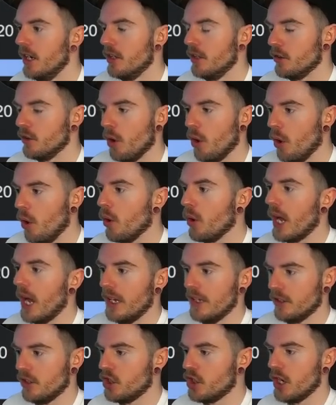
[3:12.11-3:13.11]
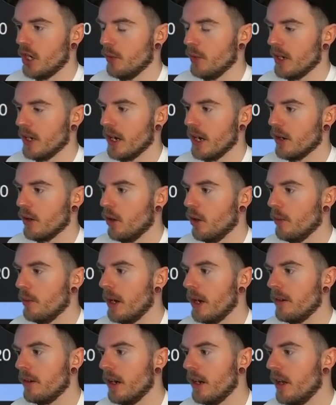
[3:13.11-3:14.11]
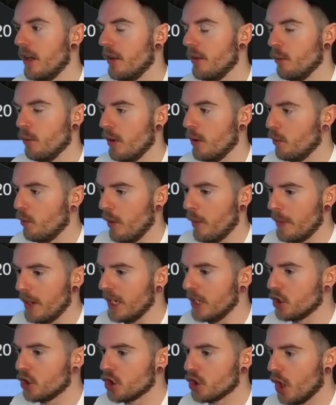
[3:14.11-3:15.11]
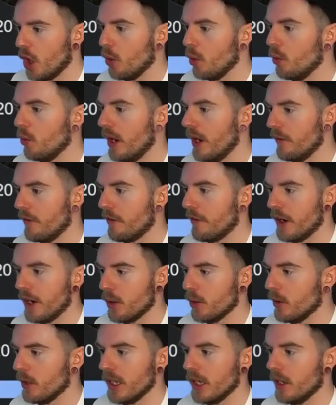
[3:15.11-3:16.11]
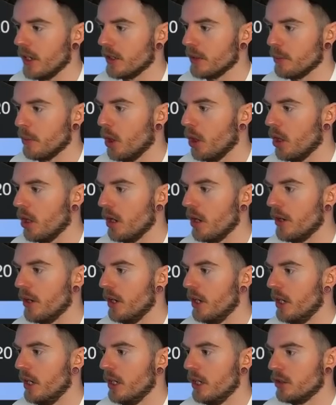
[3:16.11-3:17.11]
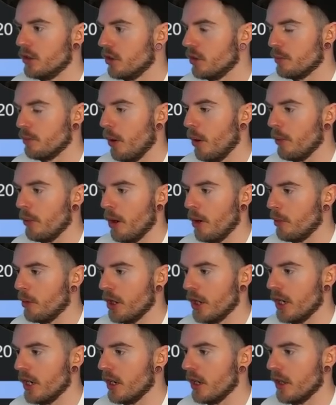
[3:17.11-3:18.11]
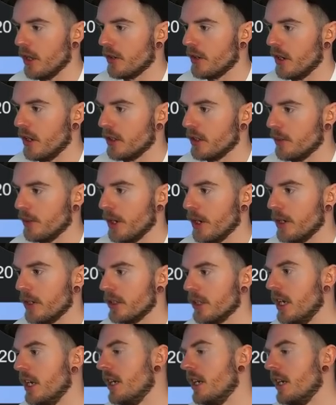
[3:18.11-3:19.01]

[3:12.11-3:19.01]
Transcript: There's all kinds of shit we can get called by, right? And we're, we beat so infrequently on this board. Just put more money in on the turn, to be honest.